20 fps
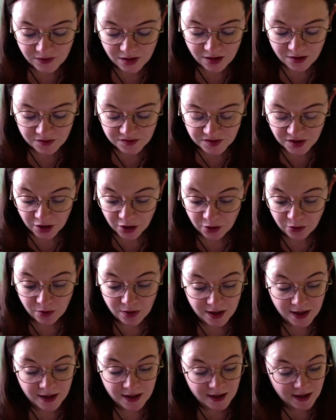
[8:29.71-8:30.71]
So,
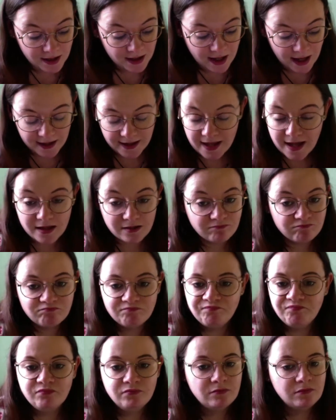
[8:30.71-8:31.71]
again,
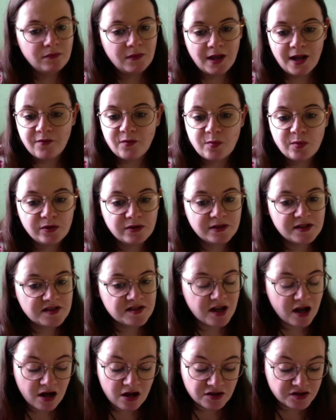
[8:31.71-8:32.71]
never pull this
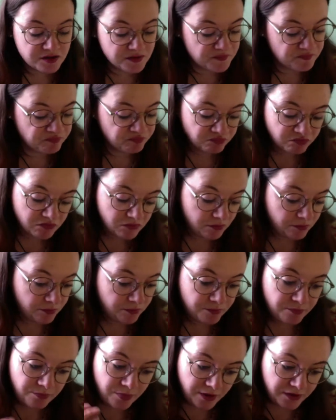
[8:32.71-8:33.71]
card,
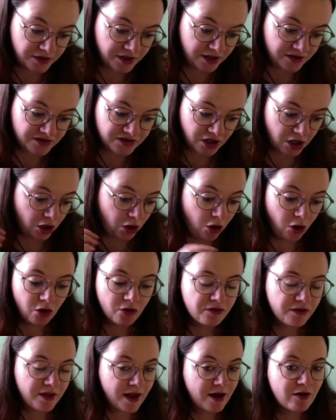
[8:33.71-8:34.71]
but there's a lot
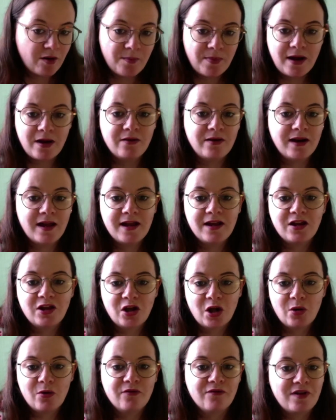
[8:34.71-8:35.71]
there about letting
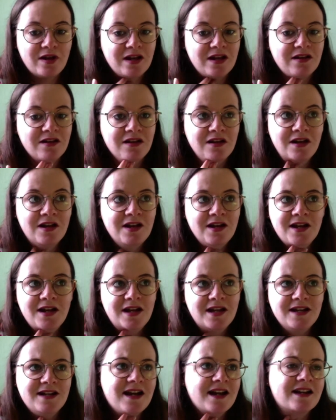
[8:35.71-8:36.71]
go of any
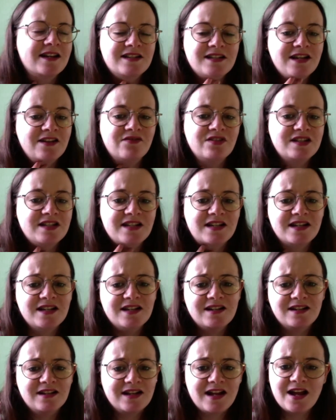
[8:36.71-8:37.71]
negativity
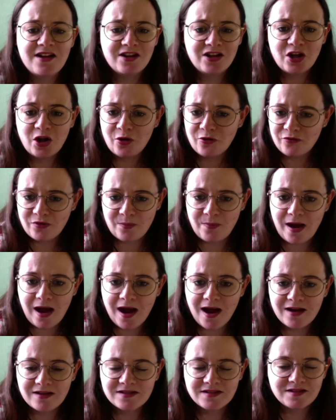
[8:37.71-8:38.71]
and letting go of the
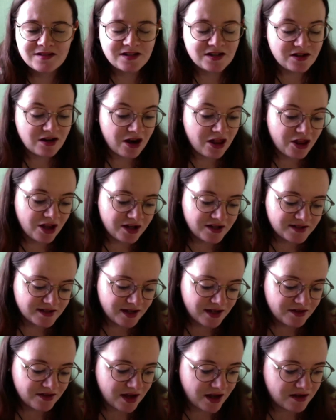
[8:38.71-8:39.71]
past and things
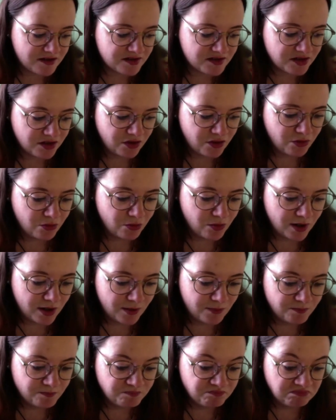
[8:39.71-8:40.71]
like that. So,
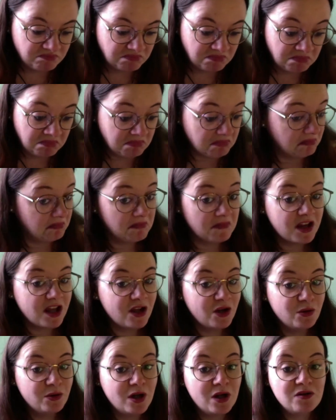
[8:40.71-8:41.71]
um,
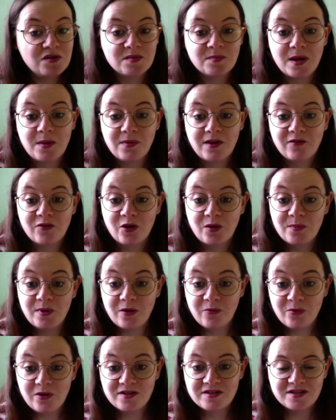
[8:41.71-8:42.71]
who knows, maybe I've got a bit of
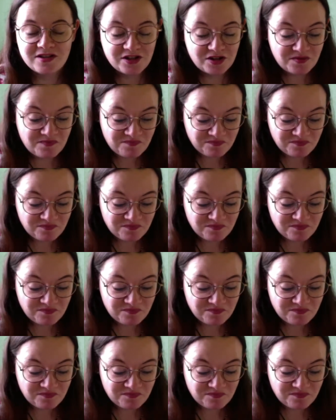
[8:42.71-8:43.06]
work to do.